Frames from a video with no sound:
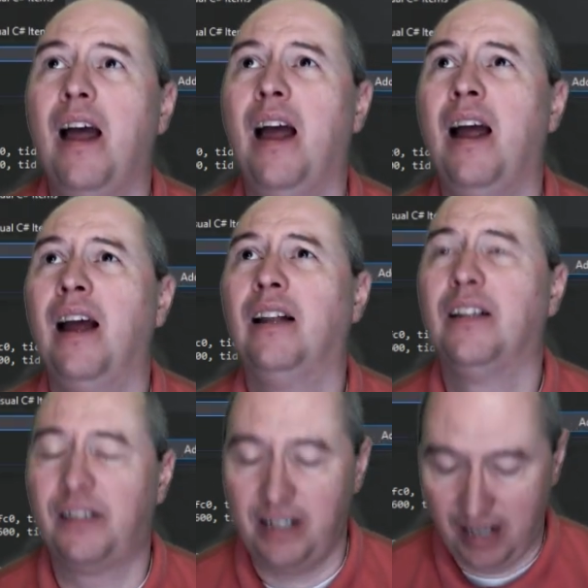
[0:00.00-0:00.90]
And
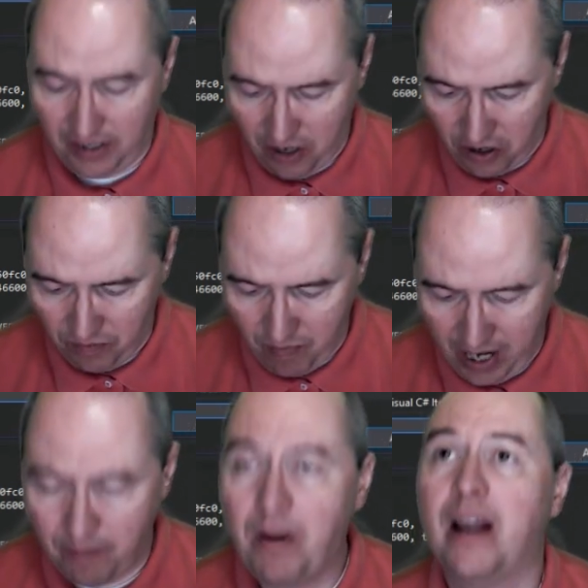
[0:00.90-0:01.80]
let's see, that's called
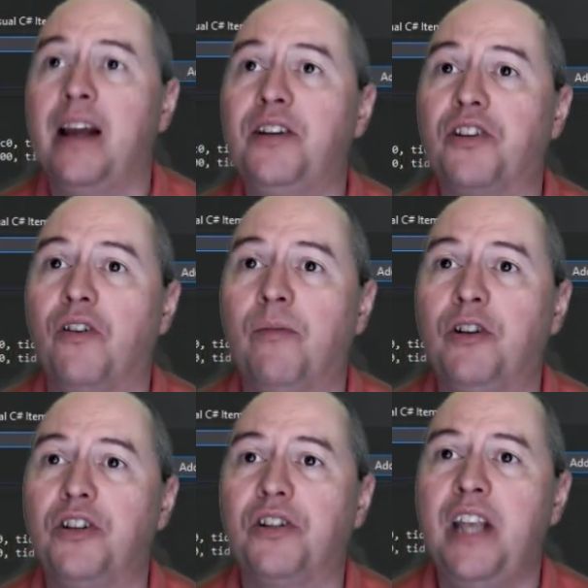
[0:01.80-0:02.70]
main page, so I'm going
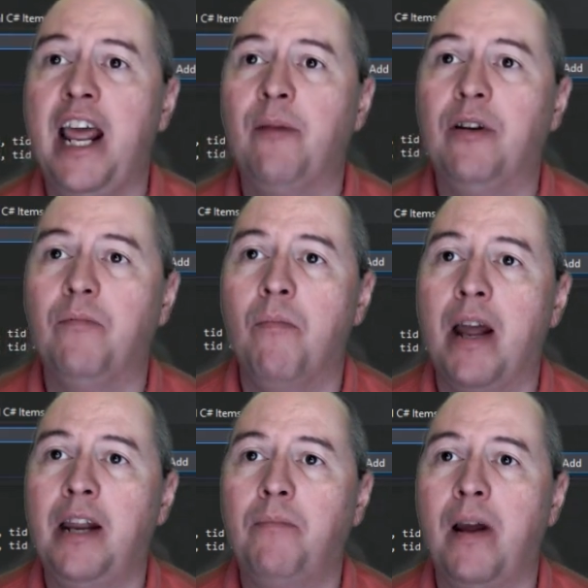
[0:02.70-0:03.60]
to just name it
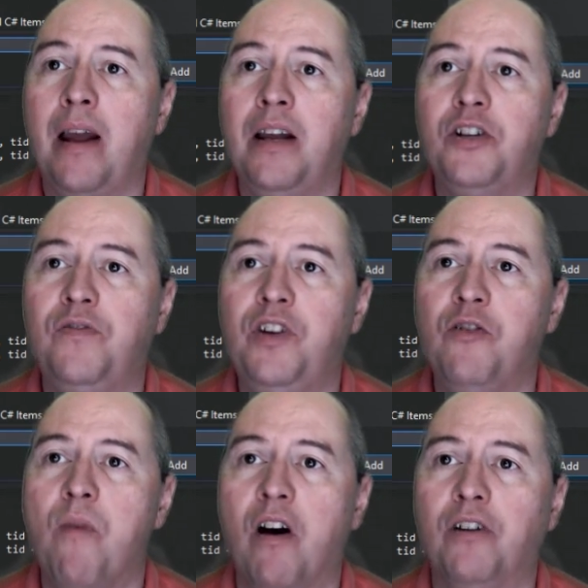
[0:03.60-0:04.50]
main page view
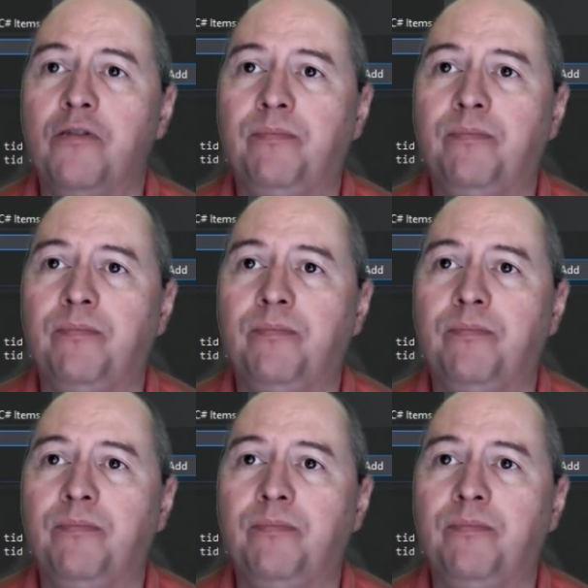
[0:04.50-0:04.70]
model.